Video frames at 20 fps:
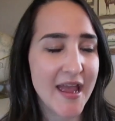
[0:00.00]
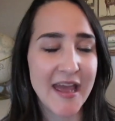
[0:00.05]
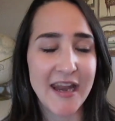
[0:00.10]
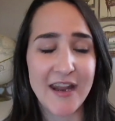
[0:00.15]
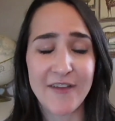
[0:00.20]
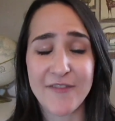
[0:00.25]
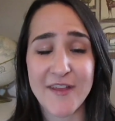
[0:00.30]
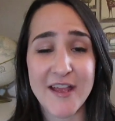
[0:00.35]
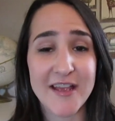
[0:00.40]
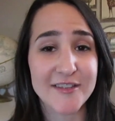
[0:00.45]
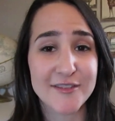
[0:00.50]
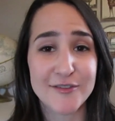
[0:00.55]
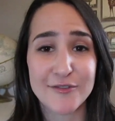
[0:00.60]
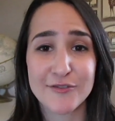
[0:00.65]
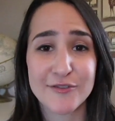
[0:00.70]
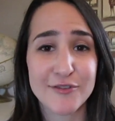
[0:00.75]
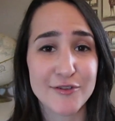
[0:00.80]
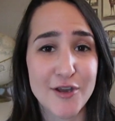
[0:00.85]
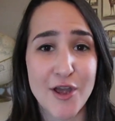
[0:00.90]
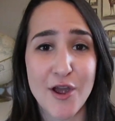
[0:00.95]
And if the answer
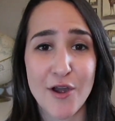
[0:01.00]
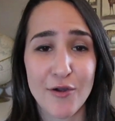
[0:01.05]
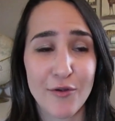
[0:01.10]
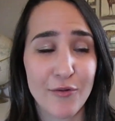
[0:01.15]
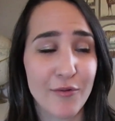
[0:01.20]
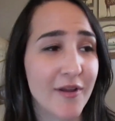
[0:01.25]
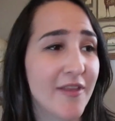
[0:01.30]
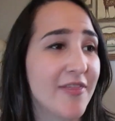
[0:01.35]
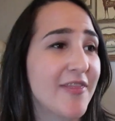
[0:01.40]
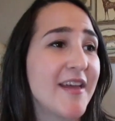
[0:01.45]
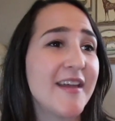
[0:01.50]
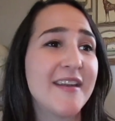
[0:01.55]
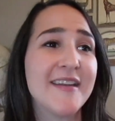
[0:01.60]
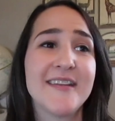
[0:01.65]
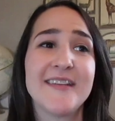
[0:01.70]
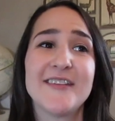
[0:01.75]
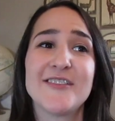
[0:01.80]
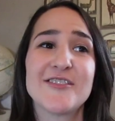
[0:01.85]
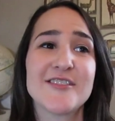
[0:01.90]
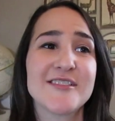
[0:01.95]
is no,
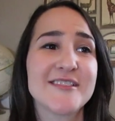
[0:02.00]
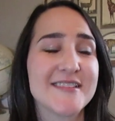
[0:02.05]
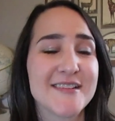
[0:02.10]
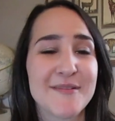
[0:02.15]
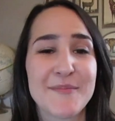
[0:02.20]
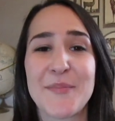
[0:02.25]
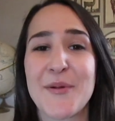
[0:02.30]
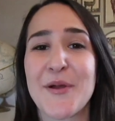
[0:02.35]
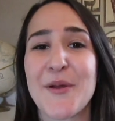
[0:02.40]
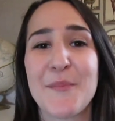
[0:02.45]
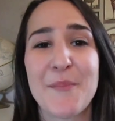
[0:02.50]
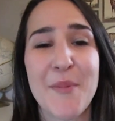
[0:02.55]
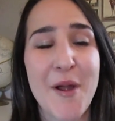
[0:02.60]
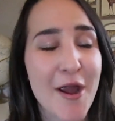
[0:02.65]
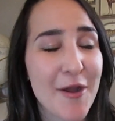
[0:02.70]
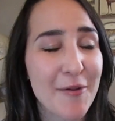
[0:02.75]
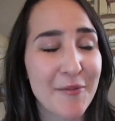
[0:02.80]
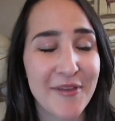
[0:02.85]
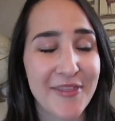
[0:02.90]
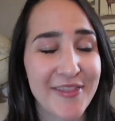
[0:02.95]
then just
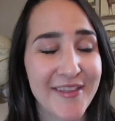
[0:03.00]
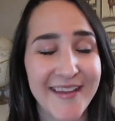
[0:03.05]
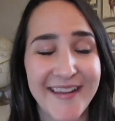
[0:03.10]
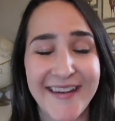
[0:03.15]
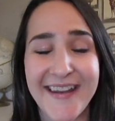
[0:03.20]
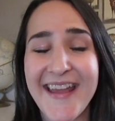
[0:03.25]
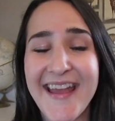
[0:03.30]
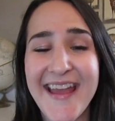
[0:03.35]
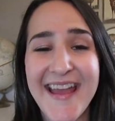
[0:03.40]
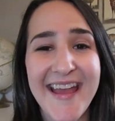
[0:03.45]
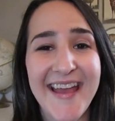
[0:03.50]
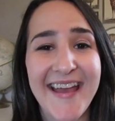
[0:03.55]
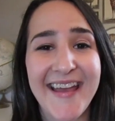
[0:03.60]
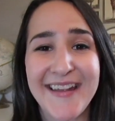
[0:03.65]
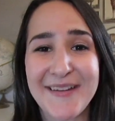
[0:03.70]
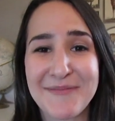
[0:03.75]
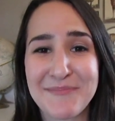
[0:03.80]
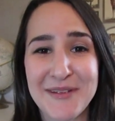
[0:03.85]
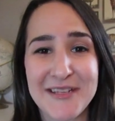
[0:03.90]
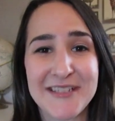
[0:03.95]
part with it
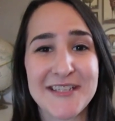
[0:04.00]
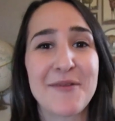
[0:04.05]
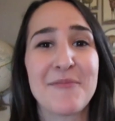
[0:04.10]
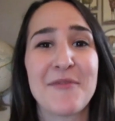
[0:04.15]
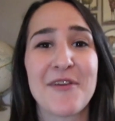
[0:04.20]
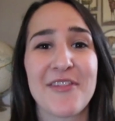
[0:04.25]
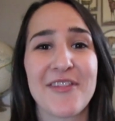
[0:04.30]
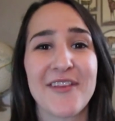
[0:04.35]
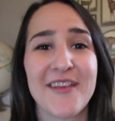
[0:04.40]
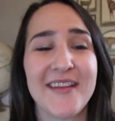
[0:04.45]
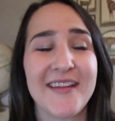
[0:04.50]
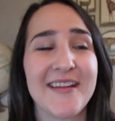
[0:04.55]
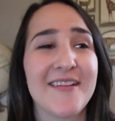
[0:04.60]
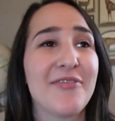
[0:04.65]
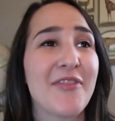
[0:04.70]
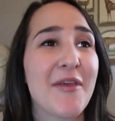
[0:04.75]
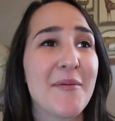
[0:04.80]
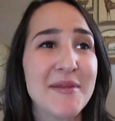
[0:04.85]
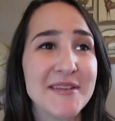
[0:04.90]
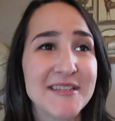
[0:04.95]
and be done with it.
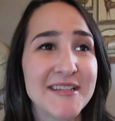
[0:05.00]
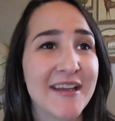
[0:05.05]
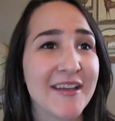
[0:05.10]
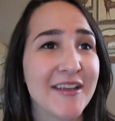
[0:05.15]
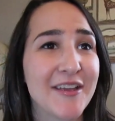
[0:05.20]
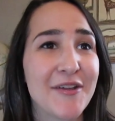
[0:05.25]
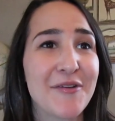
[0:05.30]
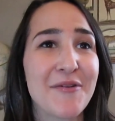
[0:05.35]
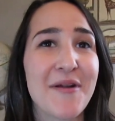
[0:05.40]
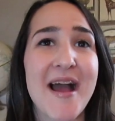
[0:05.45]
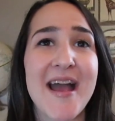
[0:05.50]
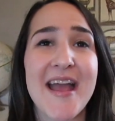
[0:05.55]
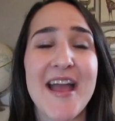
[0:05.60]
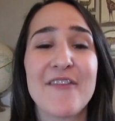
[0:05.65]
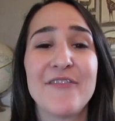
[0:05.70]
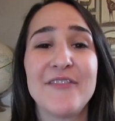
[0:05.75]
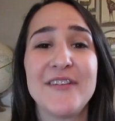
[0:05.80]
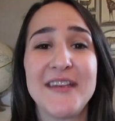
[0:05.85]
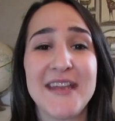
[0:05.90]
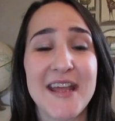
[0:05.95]
Let me tell you, I
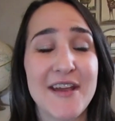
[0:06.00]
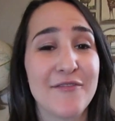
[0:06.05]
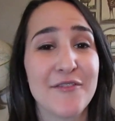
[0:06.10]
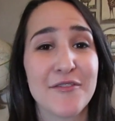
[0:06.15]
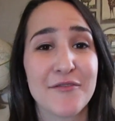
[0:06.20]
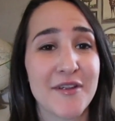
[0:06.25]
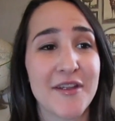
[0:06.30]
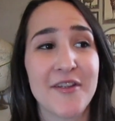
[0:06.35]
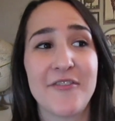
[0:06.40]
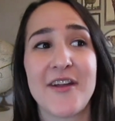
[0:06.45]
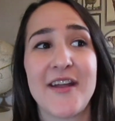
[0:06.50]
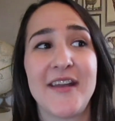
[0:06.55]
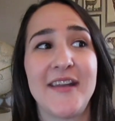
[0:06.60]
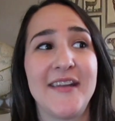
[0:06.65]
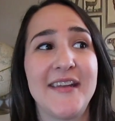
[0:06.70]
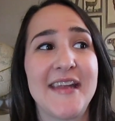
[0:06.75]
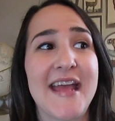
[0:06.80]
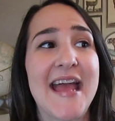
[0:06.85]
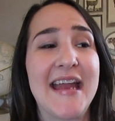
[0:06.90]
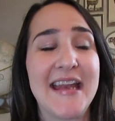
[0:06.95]
have never
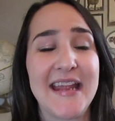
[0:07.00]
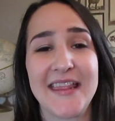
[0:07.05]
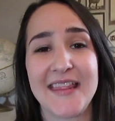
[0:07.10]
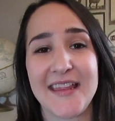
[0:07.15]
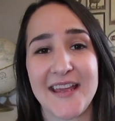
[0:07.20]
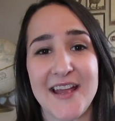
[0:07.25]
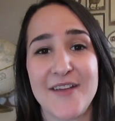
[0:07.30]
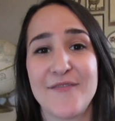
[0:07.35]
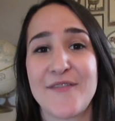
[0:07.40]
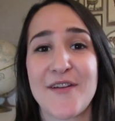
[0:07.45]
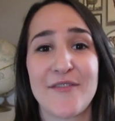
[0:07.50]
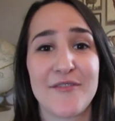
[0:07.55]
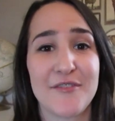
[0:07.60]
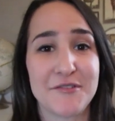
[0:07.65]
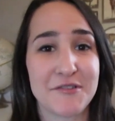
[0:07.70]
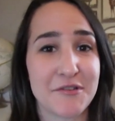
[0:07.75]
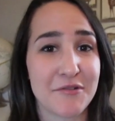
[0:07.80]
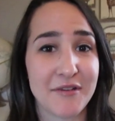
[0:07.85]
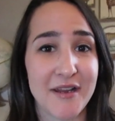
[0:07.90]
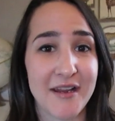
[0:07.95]
regretted anything I've ever
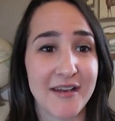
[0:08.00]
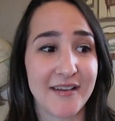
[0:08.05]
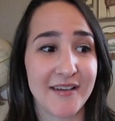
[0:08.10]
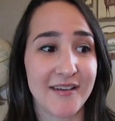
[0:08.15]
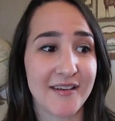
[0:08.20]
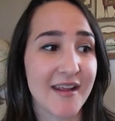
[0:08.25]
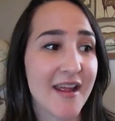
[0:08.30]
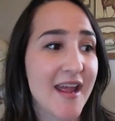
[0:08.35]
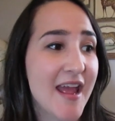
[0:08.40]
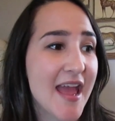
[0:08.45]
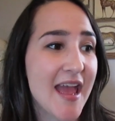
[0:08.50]
donated.